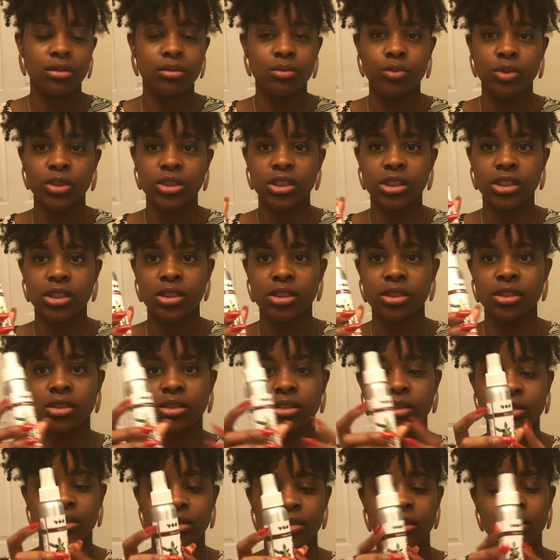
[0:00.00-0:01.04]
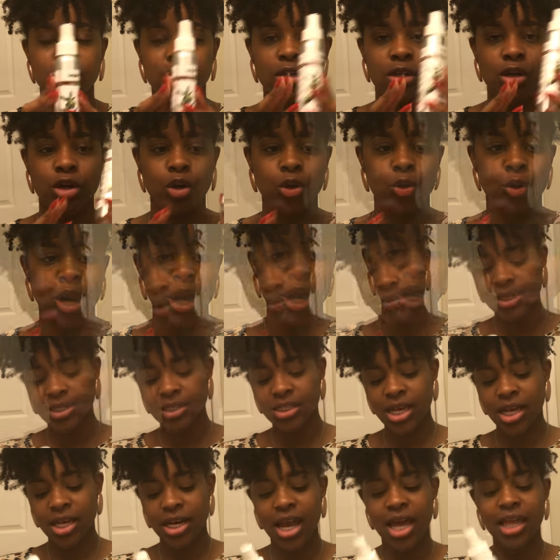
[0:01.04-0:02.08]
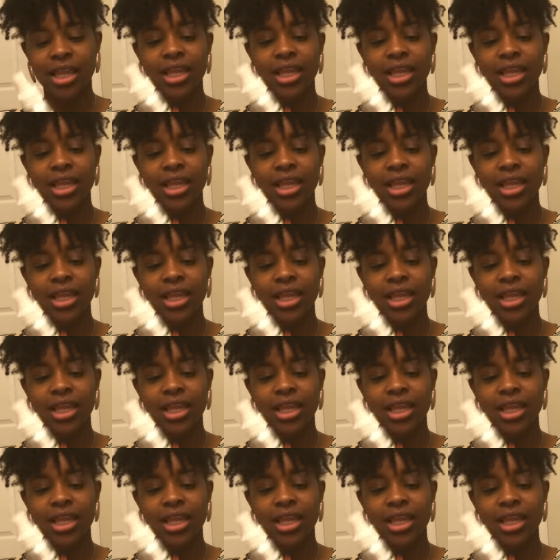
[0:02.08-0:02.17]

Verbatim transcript: which is great. I'm excited.